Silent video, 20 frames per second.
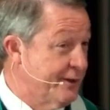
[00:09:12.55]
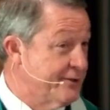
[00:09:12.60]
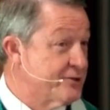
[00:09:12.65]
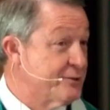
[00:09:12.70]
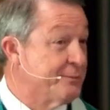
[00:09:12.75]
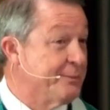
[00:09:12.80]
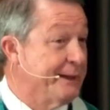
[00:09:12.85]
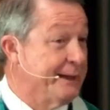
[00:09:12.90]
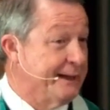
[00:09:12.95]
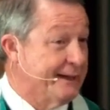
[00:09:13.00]
as
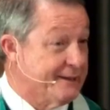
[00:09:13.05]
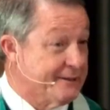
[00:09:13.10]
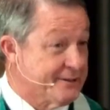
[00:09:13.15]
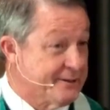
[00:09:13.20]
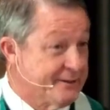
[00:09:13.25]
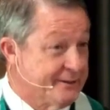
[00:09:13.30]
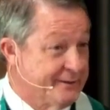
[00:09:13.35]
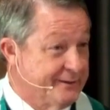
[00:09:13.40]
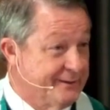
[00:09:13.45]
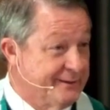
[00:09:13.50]
a pet,
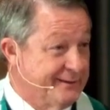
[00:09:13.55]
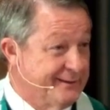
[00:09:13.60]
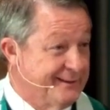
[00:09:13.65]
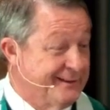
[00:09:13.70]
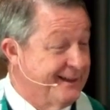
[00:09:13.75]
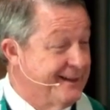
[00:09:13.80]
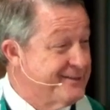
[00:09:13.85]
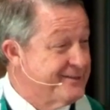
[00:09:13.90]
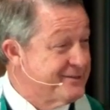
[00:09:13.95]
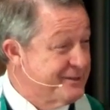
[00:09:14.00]

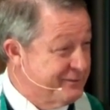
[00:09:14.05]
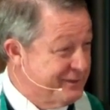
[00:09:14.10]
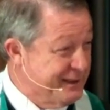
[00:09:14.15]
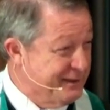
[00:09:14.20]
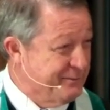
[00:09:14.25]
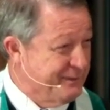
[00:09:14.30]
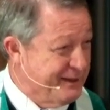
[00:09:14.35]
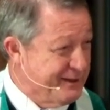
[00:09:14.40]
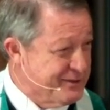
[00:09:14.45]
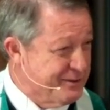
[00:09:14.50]
as if
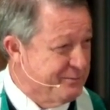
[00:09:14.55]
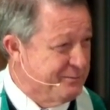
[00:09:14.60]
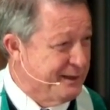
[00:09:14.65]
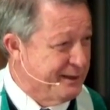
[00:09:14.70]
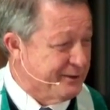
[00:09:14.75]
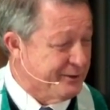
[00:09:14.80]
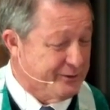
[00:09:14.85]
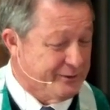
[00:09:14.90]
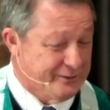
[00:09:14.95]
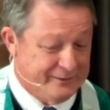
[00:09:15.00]
that makes it
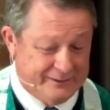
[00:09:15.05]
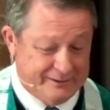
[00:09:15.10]
better.